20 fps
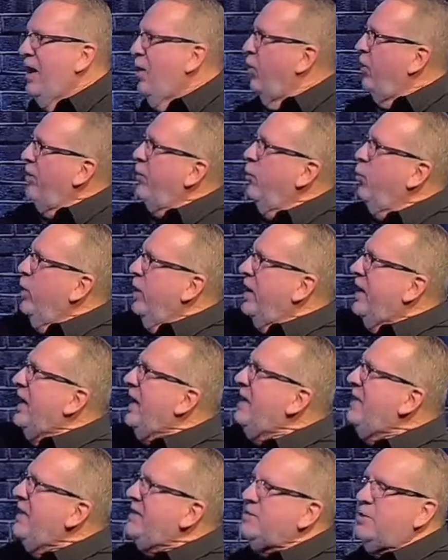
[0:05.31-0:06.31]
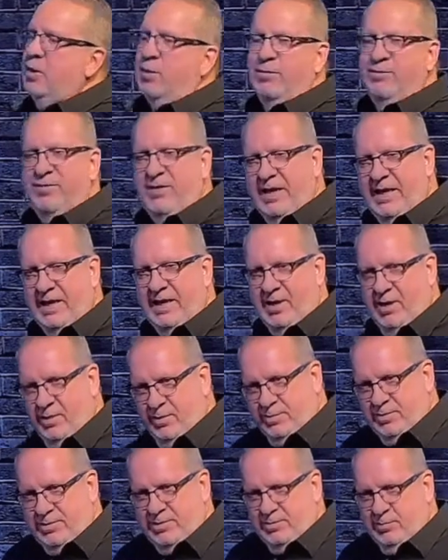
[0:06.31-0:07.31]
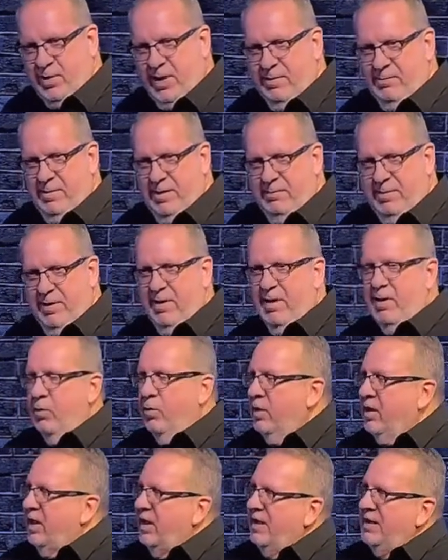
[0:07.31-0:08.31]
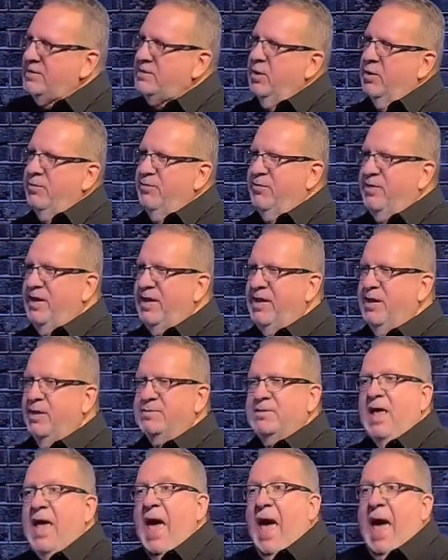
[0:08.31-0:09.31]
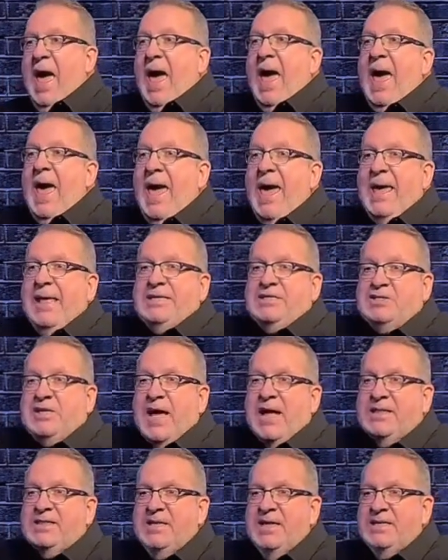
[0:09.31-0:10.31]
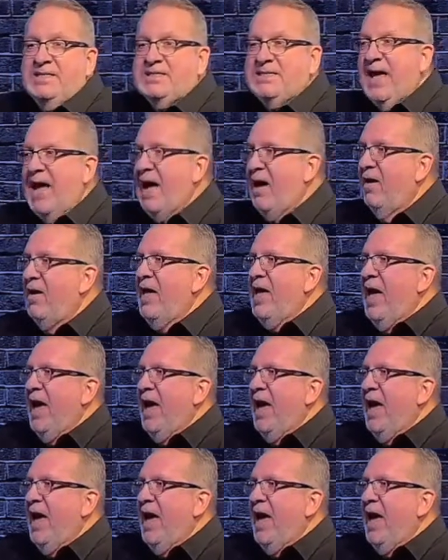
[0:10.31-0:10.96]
We're getting these little videos, right, Mimi? We're getting these little videos. Hey, check this out.